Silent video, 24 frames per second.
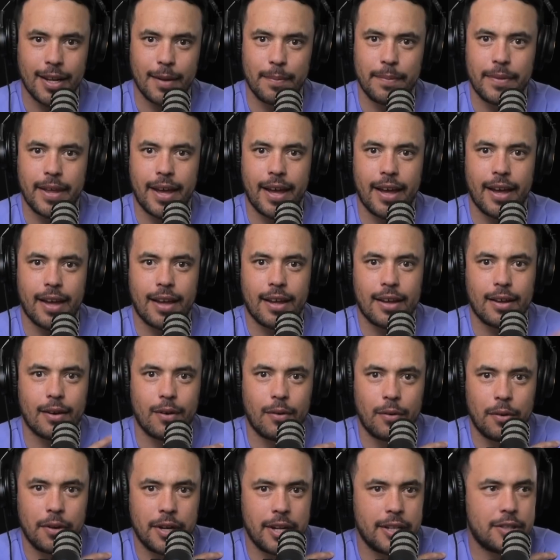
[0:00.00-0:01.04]
Clip that.
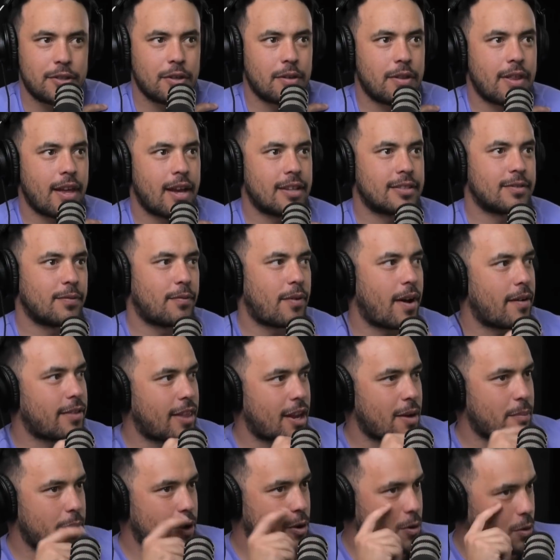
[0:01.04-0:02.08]
We need 2,005.
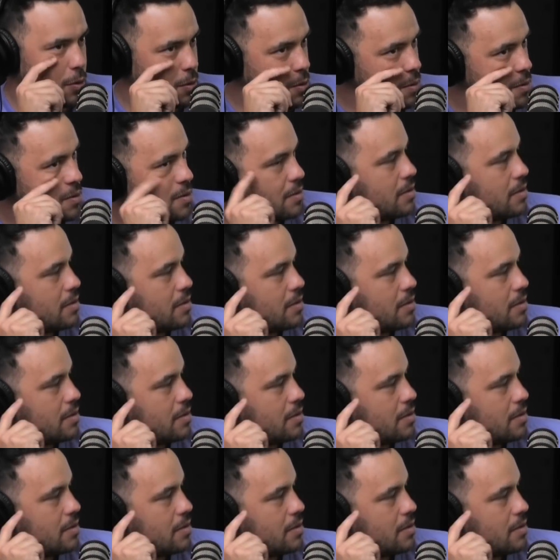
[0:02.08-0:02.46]
That'd be cool.